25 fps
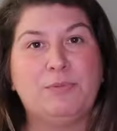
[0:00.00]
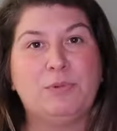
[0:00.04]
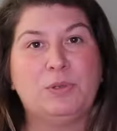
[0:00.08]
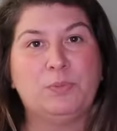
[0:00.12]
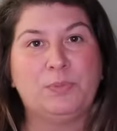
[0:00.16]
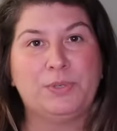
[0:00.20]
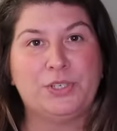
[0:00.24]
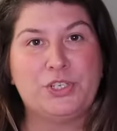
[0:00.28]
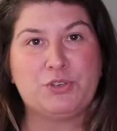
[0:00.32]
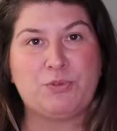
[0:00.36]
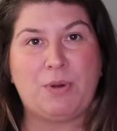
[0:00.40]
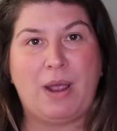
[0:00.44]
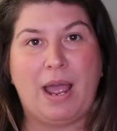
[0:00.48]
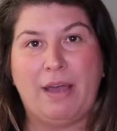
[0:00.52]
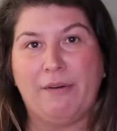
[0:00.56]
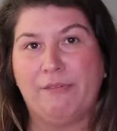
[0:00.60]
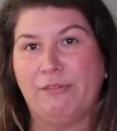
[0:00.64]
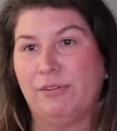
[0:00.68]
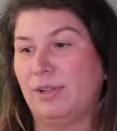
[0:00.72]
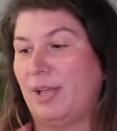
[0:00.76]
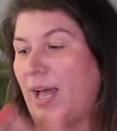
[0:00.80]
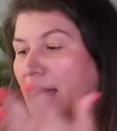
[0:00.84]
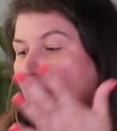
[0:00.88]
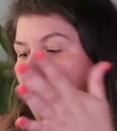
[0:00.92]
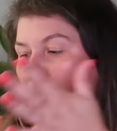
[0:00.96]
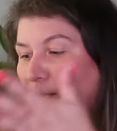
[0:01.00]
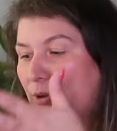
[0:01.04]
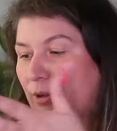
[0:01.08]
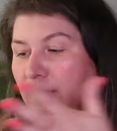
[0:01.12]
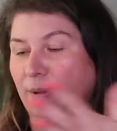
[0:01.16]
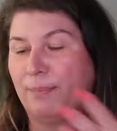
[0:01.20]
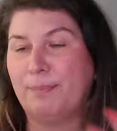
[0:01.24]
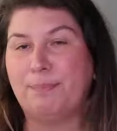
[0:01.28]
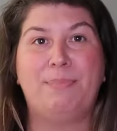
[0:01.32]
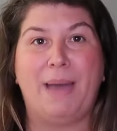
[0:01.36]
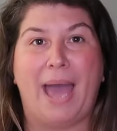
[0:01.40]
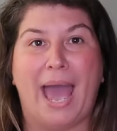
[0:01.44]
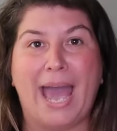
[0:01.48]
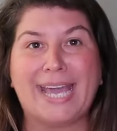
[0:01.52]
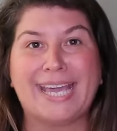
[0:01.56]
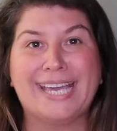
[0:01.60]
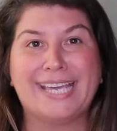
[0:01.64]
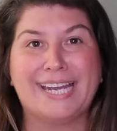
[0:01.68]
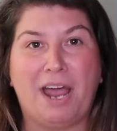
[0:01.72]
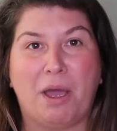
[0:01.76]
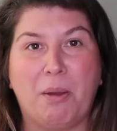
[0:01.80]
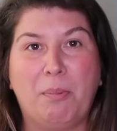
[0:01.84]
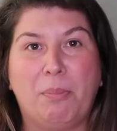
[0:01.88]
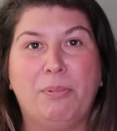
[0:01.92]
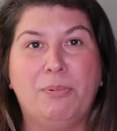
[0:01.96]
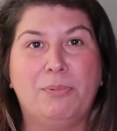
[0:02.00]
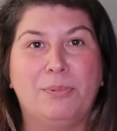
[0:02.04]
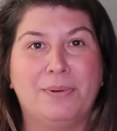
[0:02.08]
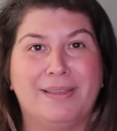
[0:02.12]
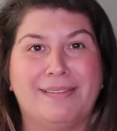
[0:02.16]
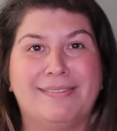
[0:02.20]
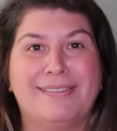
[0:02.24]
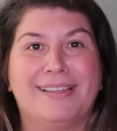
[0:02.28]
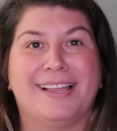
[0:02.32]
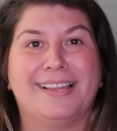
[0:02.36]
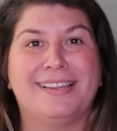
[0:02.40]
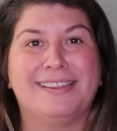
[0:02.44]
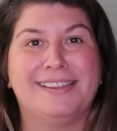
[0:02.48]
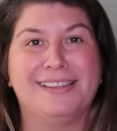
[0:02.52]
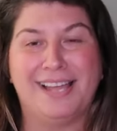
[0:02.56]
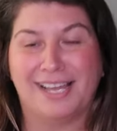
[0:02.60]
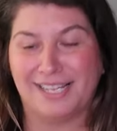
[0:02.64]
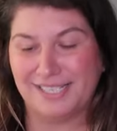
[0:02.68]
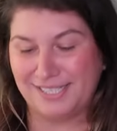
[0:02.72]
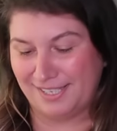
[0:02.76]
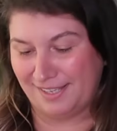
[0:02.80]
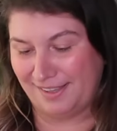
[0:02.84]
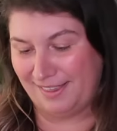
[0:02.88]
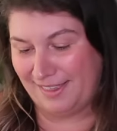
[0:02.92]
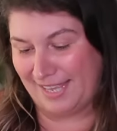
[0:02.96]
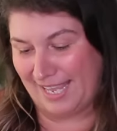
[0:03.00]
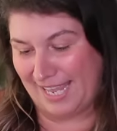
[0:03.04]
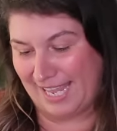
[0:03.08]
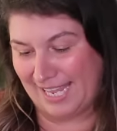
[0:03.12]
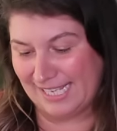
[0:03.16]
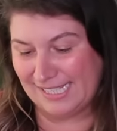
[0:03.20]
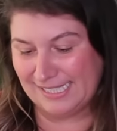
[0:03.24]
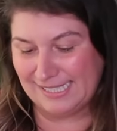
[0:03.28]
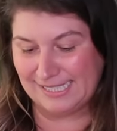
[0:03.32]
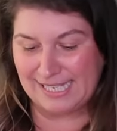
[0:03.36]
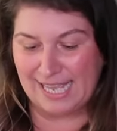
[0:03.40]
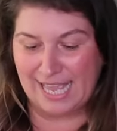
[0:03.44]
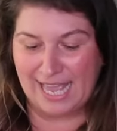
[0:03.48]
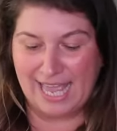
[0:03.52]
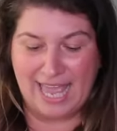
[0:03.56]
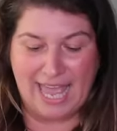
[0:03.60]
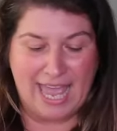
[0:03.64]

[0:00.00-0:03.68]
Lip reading: when we travel, I will pack it up with lots of things.